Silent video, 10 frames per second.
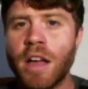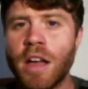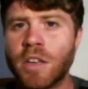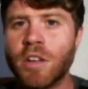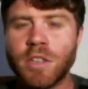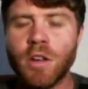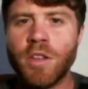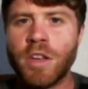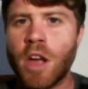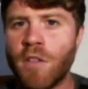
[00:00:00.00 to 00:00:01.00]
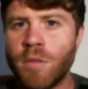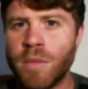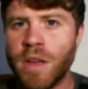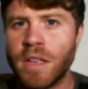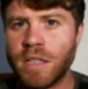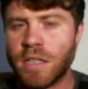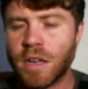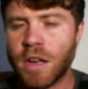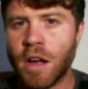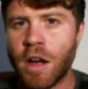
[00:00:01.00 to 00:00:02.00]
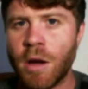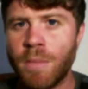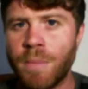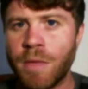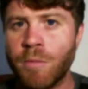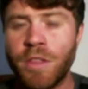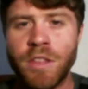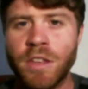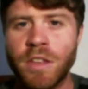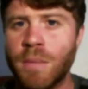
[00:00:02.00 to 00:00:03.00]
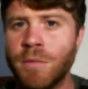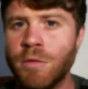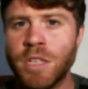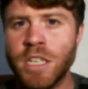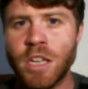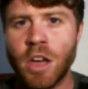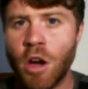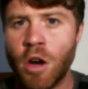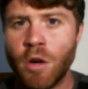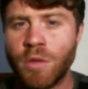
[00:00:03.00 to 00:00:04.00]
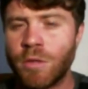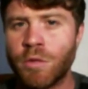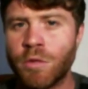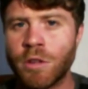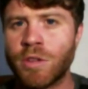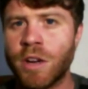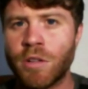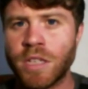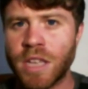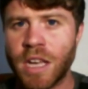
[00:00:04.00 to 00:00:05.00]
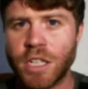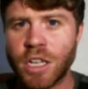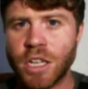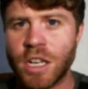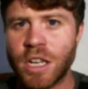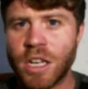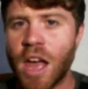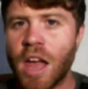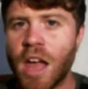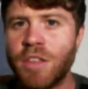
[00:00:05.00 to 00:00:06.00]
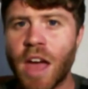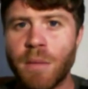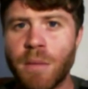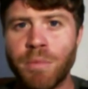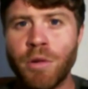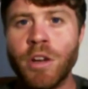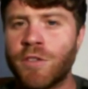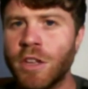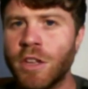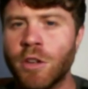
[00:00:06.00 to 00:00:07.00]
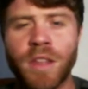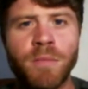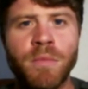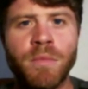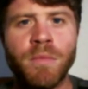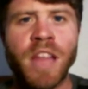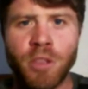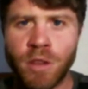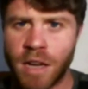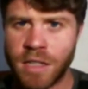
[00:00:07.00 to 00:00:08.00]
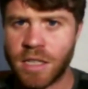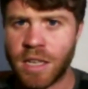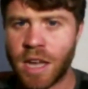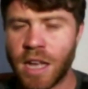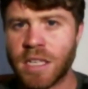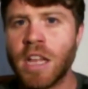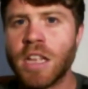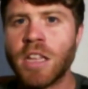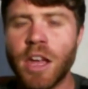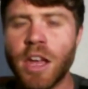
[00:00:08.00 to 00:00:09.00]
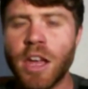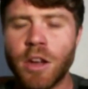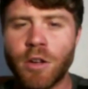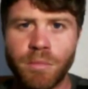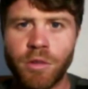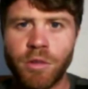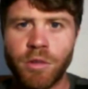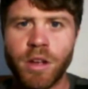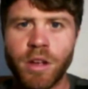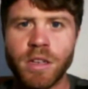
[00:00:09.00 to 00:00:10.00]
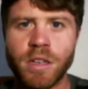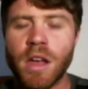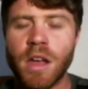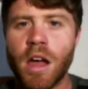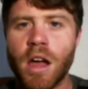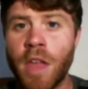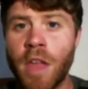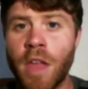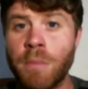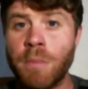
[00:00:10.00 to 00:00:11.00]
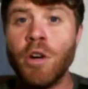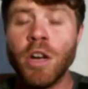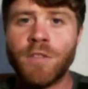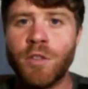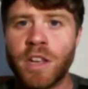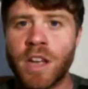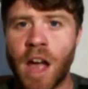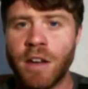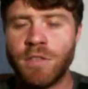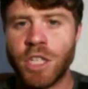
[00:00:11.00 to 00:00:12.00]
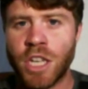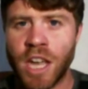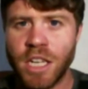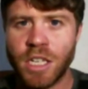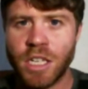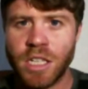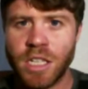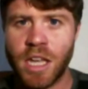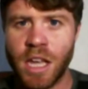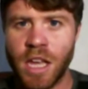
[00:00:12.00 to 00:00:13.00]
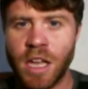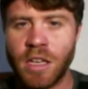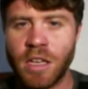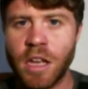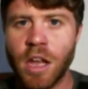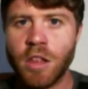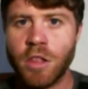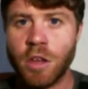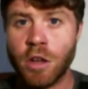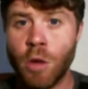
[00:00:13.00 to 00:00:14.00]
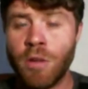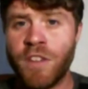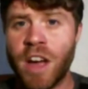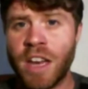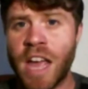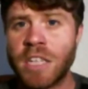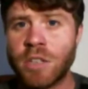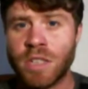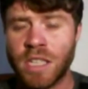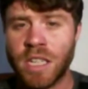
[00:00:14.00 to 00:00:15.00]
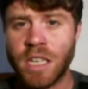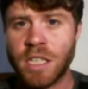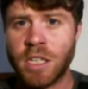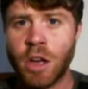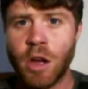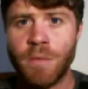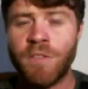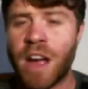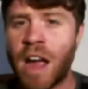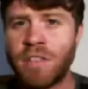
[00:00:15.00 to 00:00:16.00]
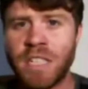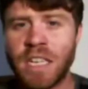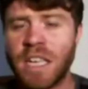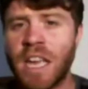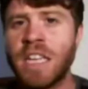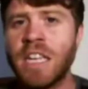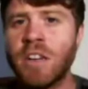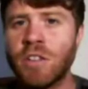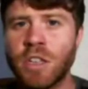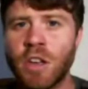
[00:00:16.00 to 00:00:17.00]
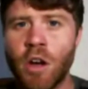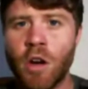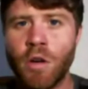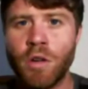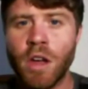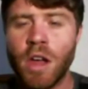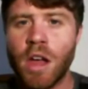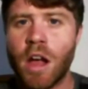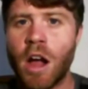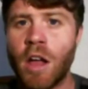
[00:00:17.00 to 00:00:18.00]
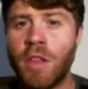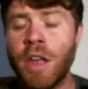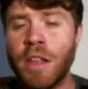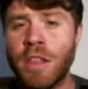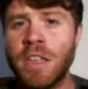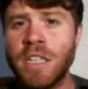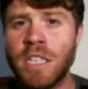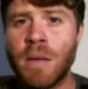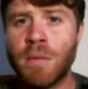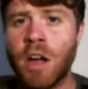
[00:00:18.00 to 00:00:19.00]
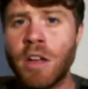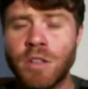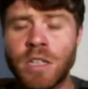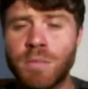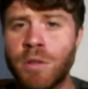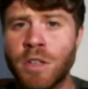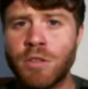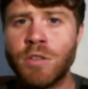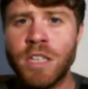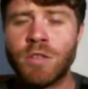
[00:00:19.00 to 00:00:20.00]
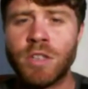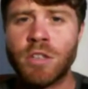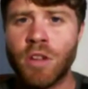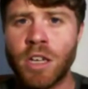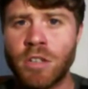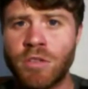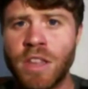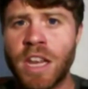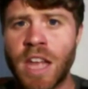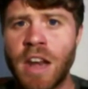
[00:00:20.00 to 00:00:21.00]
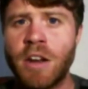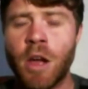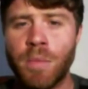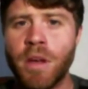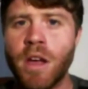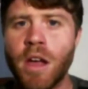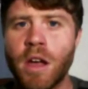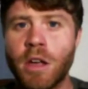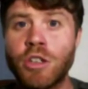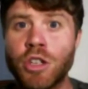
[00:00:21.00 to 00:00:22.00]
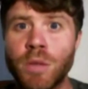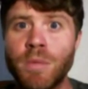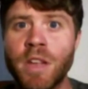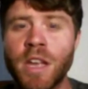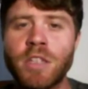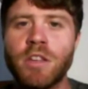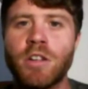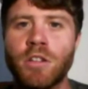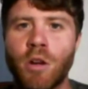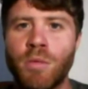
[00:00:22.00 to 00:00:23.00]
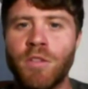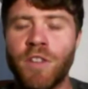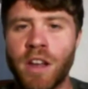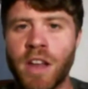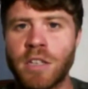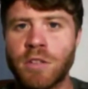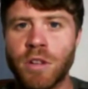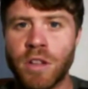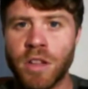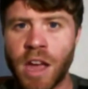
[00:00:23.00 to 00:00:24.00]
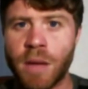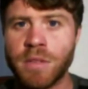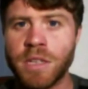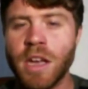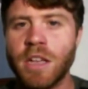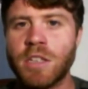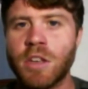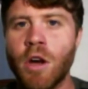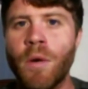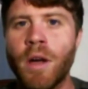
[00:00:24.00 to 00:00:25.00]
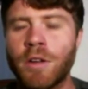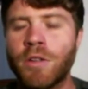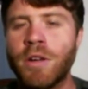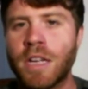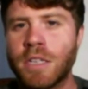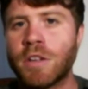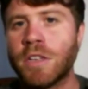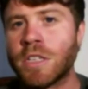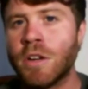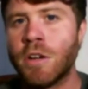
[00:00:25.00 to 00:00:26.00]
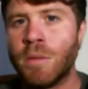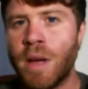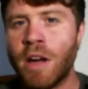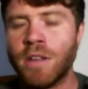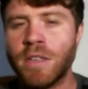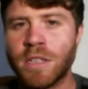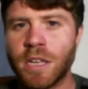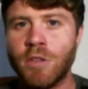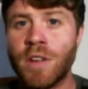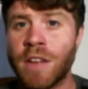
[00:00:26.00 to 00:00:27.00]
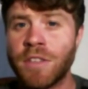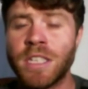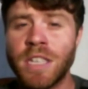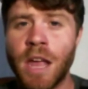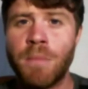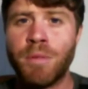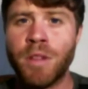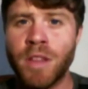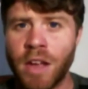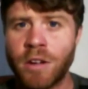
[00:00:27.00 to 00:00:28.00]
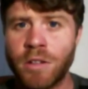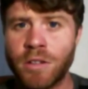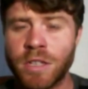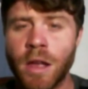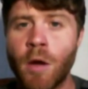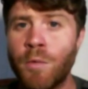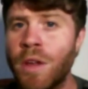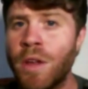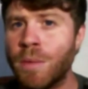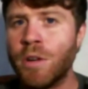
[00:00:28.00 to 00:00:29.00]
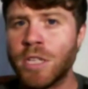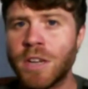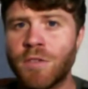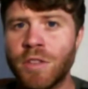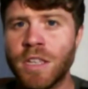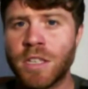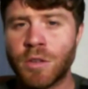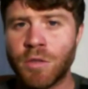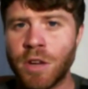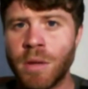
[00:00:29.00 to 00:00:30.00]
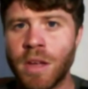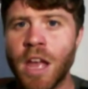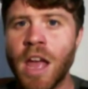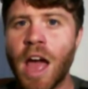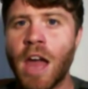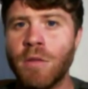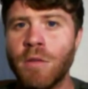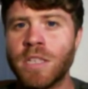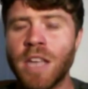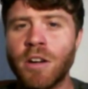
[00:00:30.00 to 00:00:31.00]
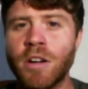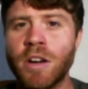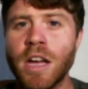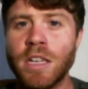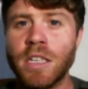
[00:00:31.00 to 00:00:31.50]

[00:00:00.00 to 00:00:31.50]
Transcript: It's also the governments within the WTO, within the World Trade Organization, that pushed for, like the United States, like Great Britain, that pushed for the kind of changes in the global financial system 5, 6, 8 years ago. These same countries pushed for these restructuring that ended up contributing to the global financial collapse. So what critics are concerned about is, like, you've got the same players really pushing for this agreement, and it was their